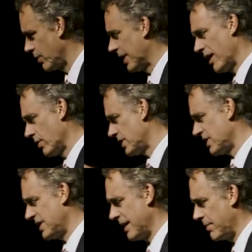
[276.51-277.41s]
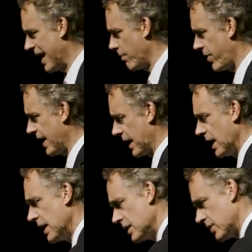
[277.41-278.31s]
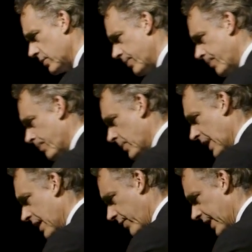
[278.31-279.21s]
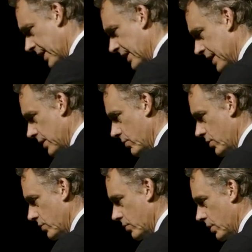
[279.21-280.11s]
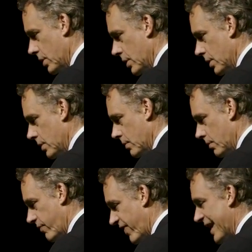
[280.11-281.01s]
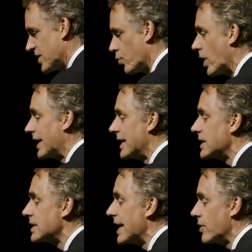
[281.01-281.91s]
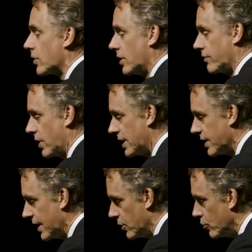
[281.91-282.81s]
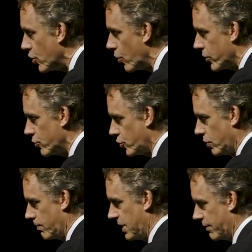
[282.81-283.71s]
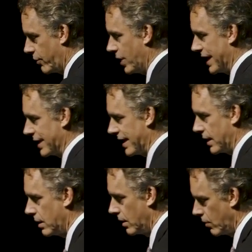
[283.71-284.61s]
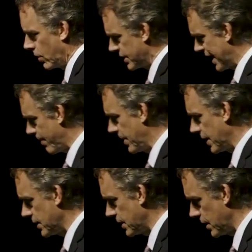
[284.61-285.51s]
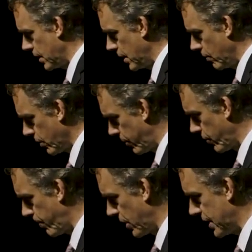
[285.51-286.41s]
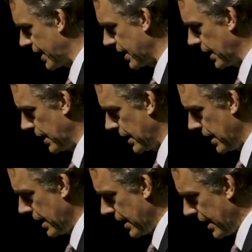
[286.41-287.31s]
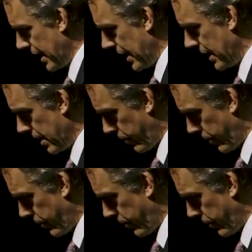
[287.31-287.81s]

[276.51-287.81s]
one out. It's the same damn thing. So if I can get you to face what it is that you're confronting that you know you shouldn't be avoiding, then what's happening is that we're both partaking in the